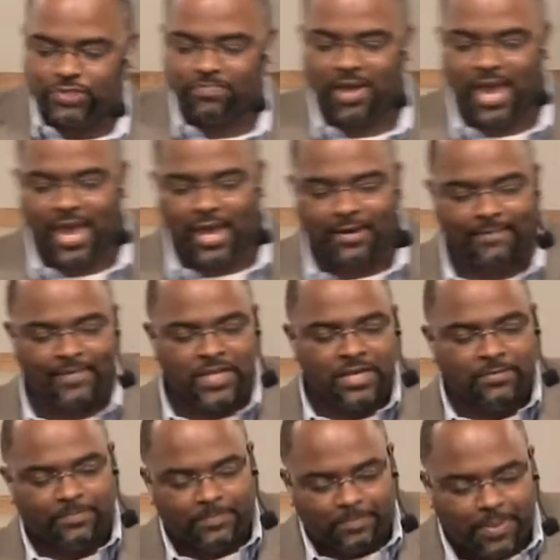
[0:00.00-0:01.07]
man
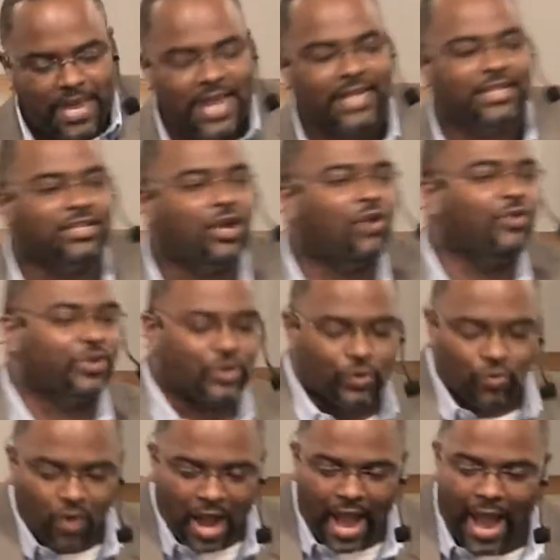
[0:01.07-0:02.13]
beaten on the
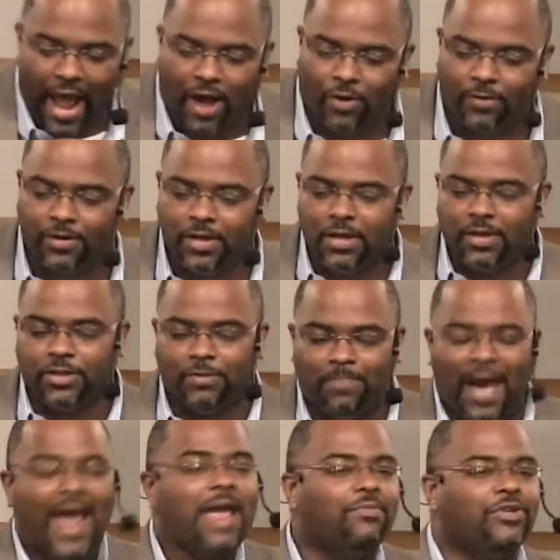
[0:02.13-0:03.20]
ground, the
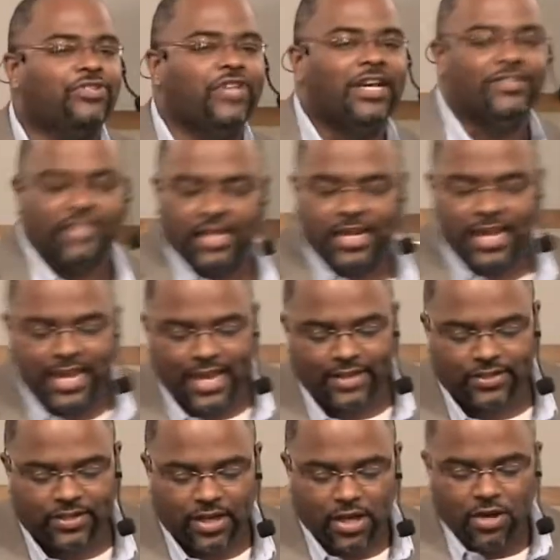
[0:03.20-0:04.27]
Bible says that he
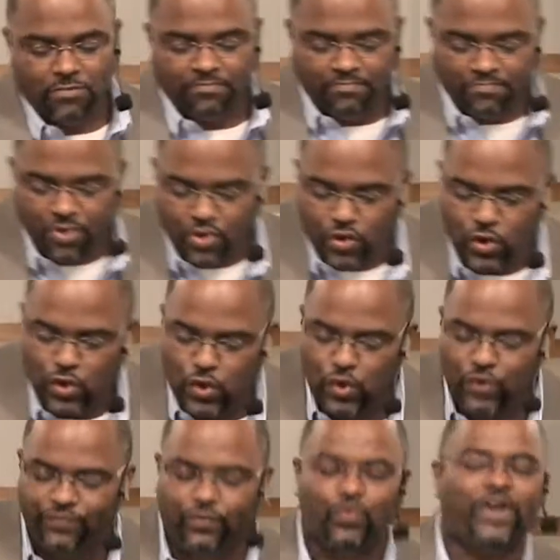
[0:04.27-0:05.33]
is
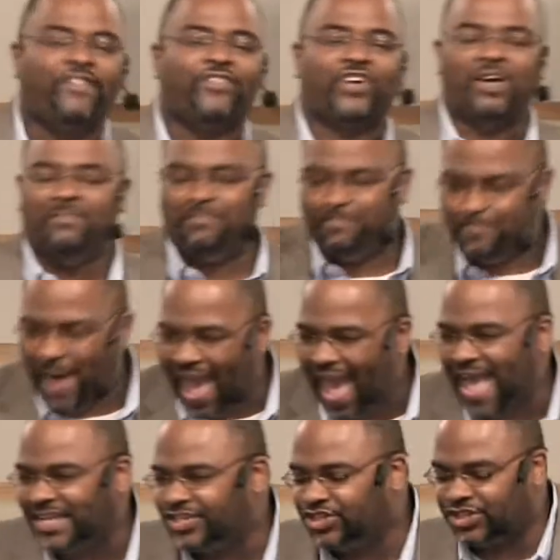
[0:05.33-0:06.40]
moved with
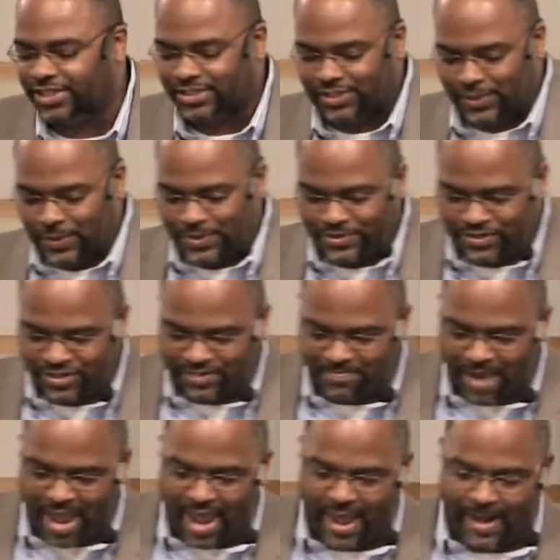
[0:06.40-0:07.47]
compassion towards this
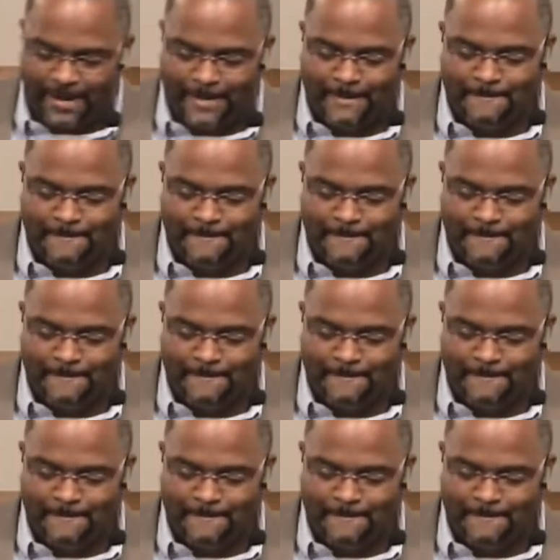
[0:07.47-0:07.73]
man.